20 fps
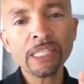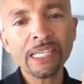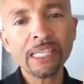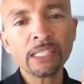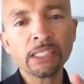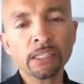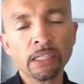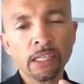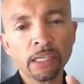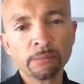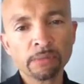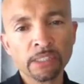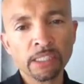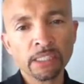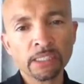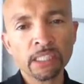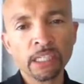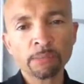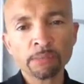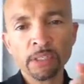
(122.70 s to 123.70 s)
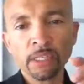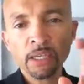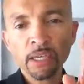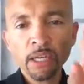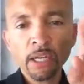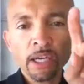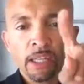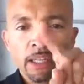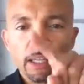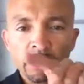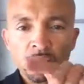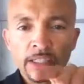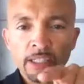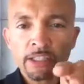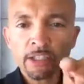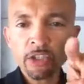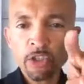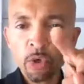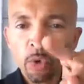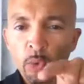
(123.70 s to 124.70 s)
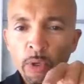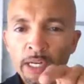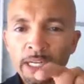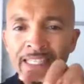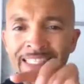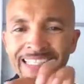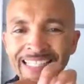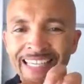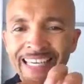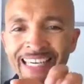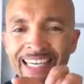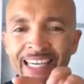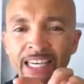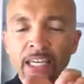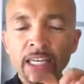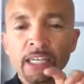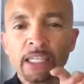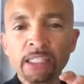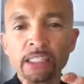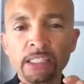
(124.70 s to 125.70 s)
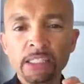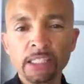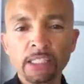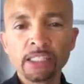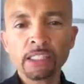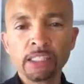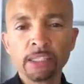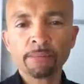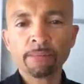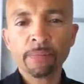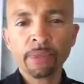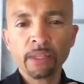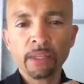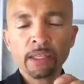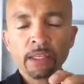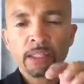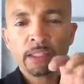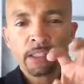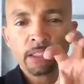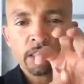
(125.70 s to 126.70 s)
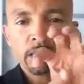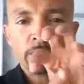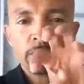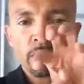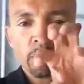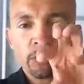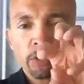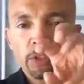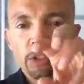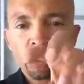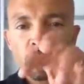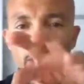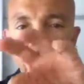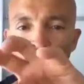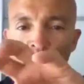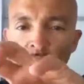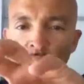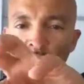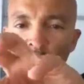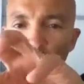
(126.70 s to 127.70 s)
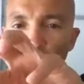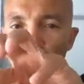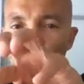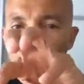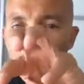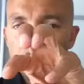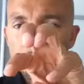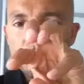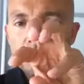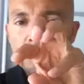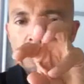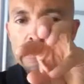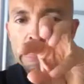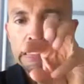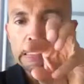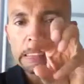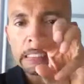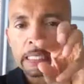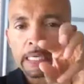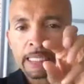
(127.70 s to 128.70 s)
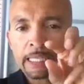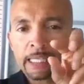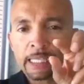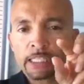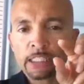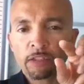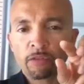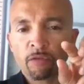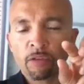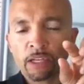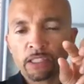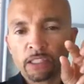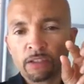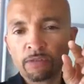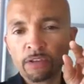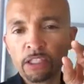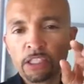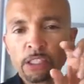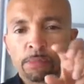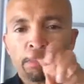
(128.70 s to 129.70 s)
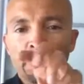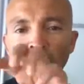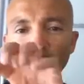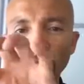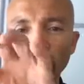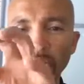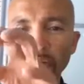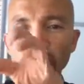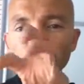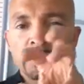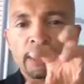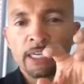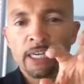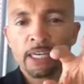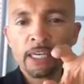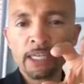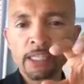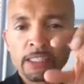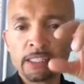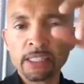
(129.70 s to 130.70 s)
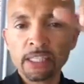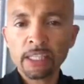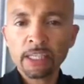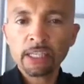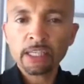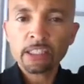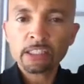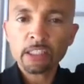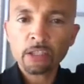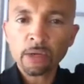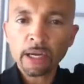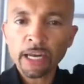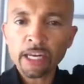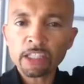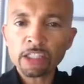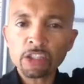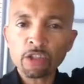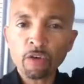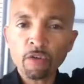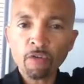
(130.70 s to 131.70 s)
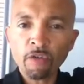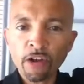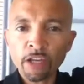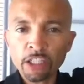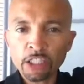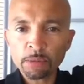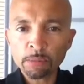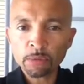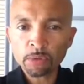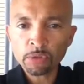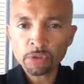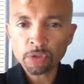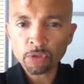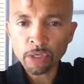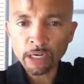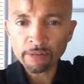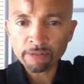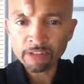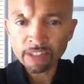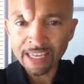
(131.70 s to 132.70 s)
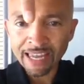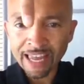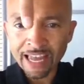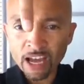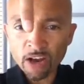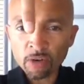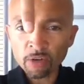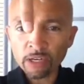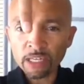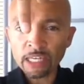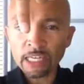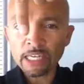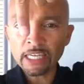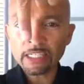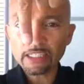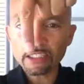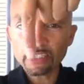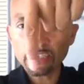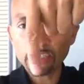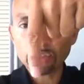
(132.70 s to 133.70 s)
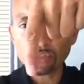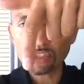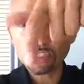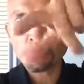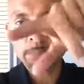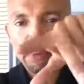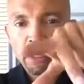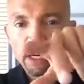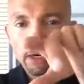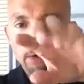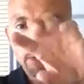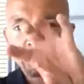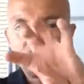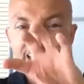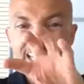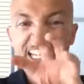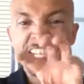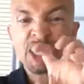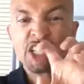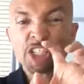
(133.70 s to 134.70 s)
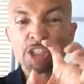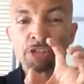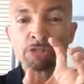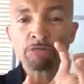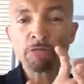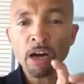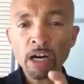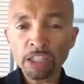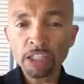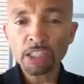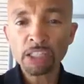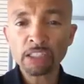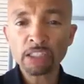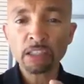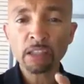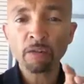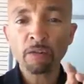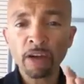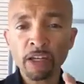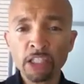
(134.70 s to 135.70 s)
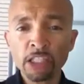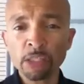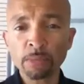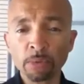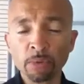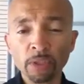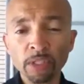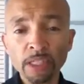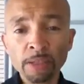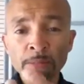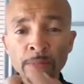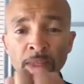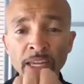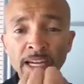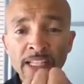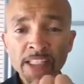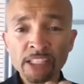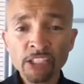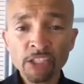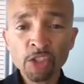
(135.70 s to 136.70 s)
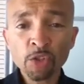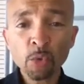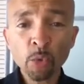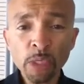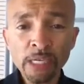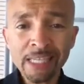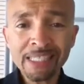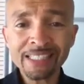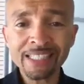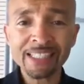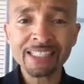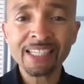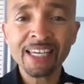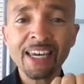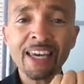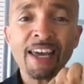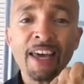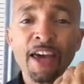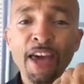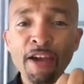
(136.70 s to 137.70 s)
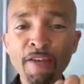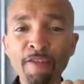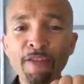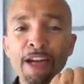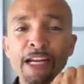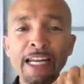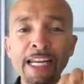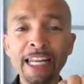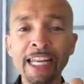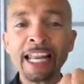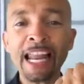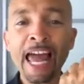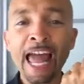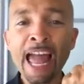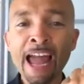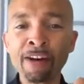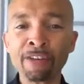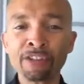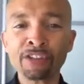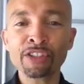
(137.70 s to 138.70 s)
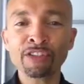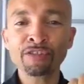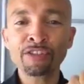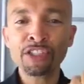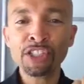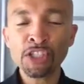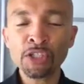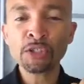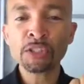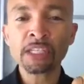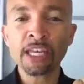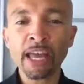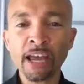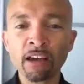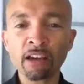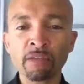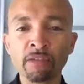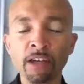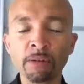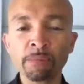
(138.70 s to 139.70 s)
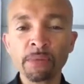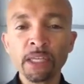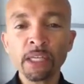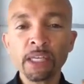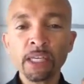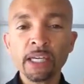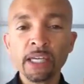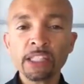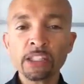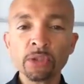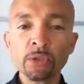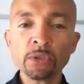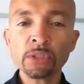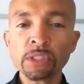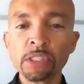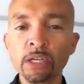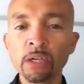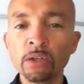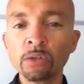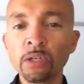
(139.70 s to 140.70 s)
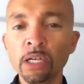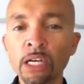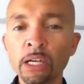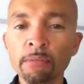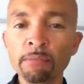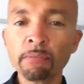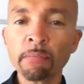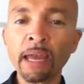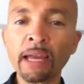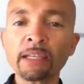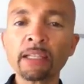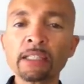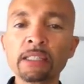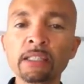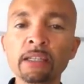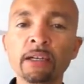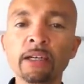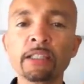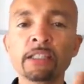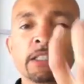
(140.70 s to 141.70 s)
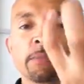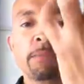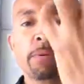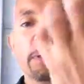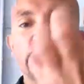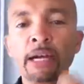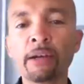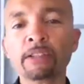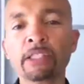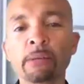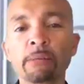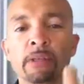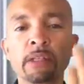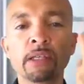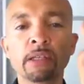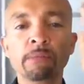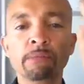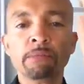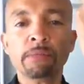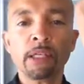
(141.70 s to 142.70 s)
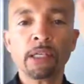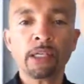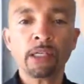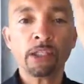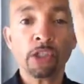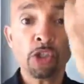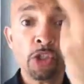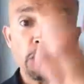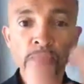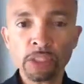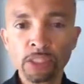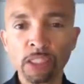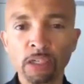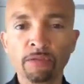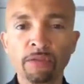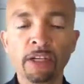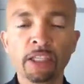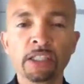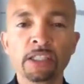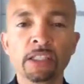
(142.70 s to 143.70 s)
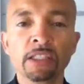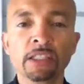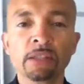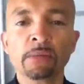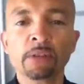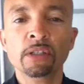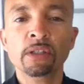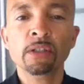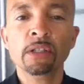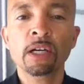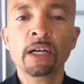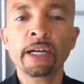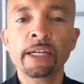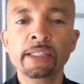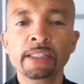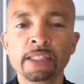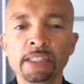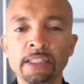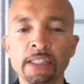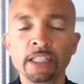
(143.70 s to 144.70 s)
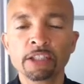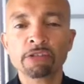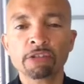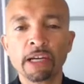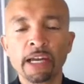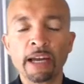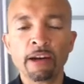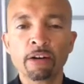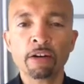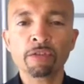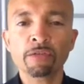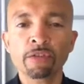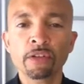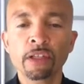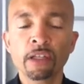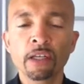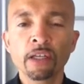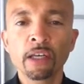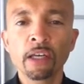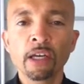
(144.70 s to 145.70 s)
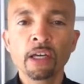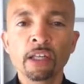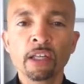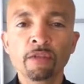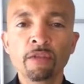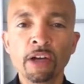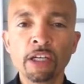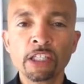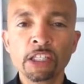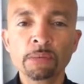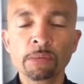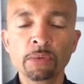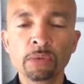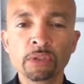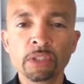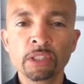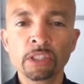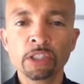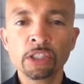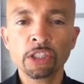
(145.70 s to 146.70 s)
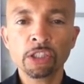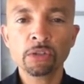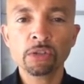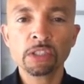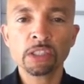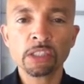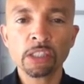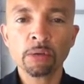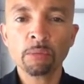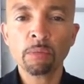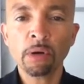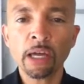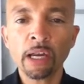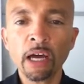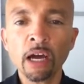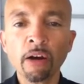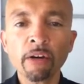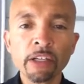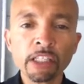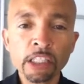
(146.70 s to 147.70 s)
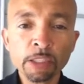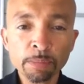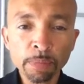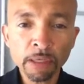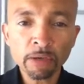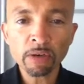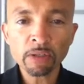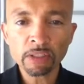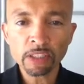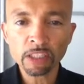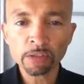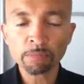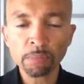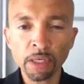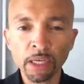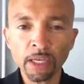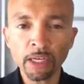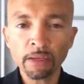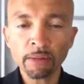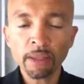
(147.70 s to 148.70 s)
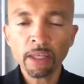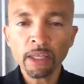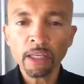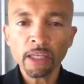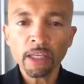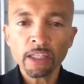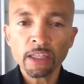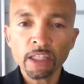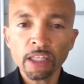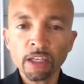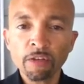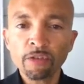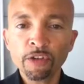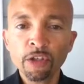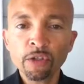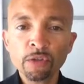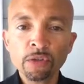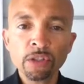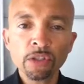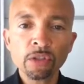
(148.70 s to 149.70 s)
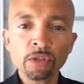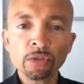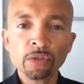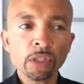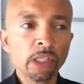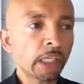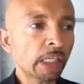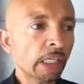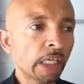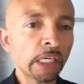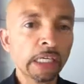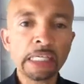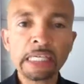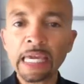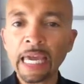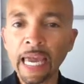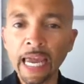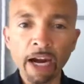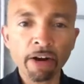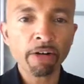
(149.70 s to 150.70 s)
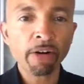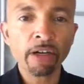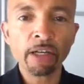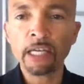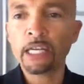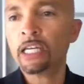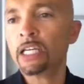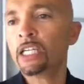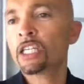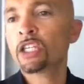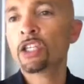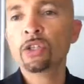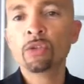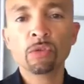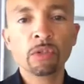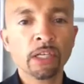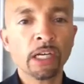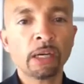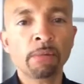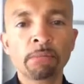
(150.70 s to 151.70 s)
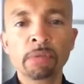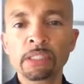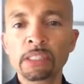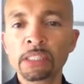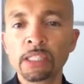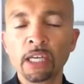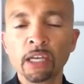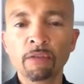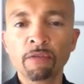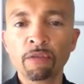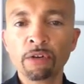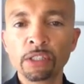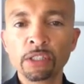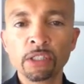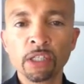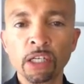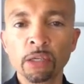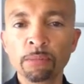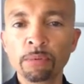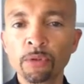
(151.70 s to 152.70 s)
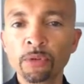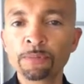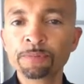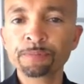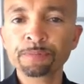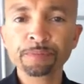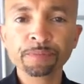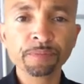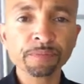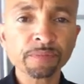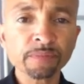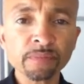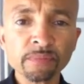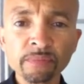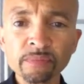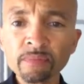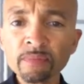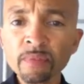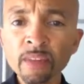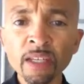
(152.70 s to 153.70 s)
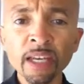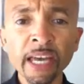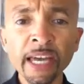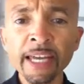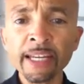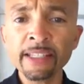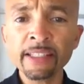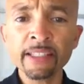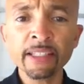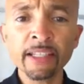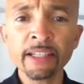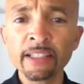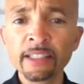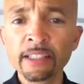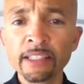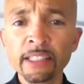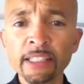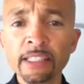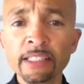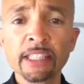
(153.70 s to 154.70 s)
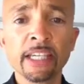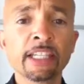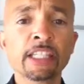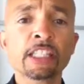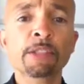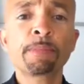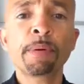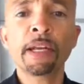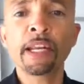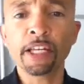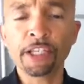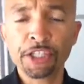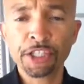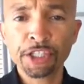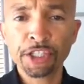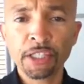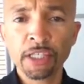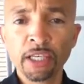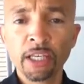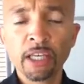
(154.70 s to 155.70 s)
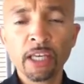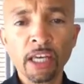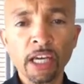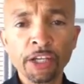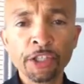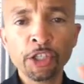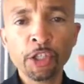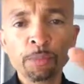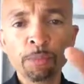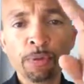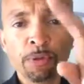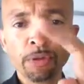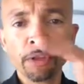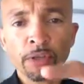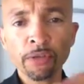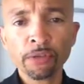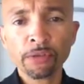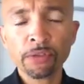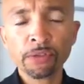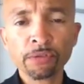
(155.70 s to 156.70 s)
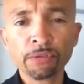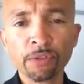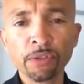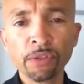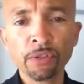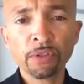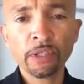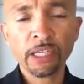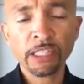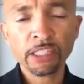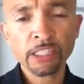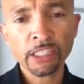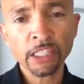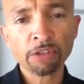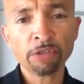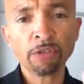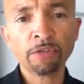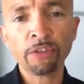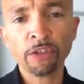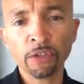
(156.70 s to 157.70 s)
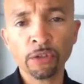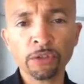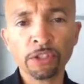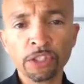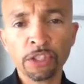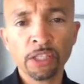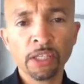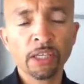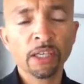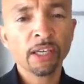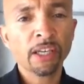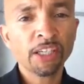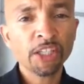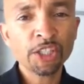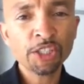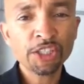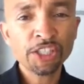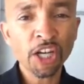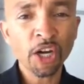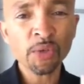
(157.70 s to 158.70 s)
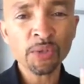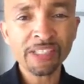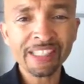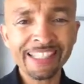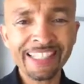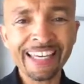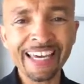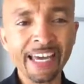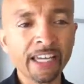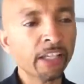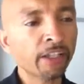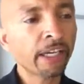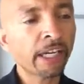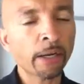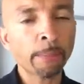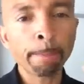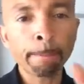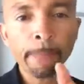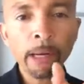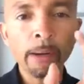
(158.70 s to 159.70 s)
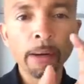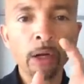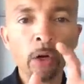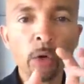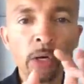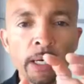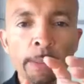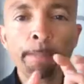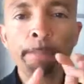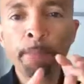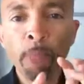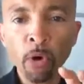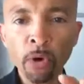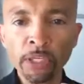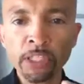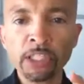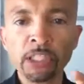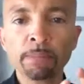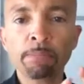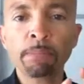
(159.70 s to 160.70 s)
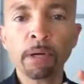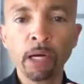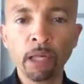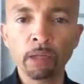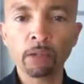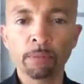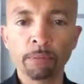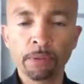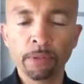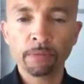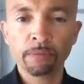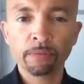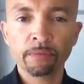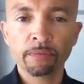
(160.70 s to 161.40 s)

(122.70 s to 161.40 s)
gear type setups. This is a twin gear system. So you've got two gears like this, effectively spiralized gears. So as your vegetables drive down into the spirals, it crushes the vegetable and squeezes every little ounce of juice out of it. It's also magnetized to pull out some of the good stuff, actually, some of the good ions, etc., out of the vegetables and the juices. And our experience has been that if you do a carrot and a cucumber, say, for example, and take spinach, and you put those through a centrifuge, you get quite a moist pulp.